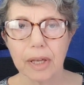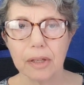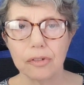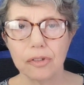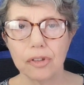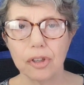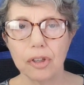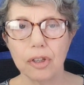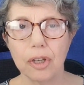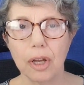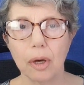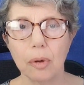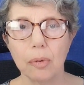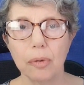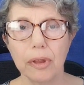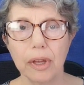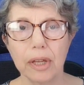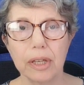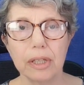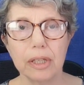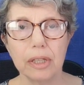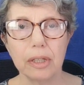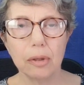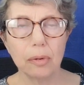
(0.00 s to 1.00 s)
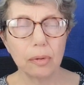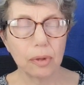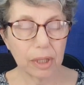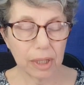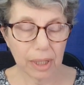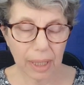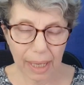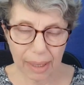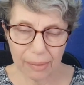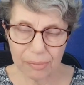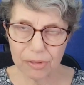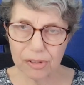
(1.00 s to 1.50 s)
to know that you can
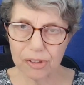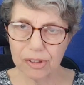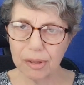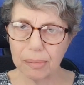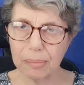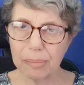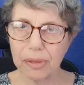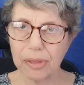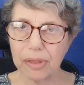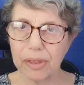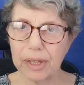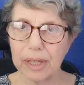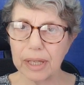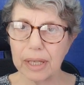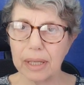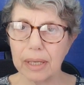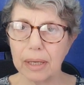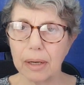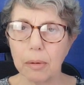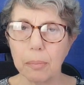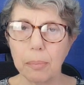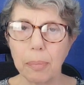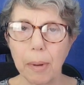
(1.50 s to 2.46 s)
have something,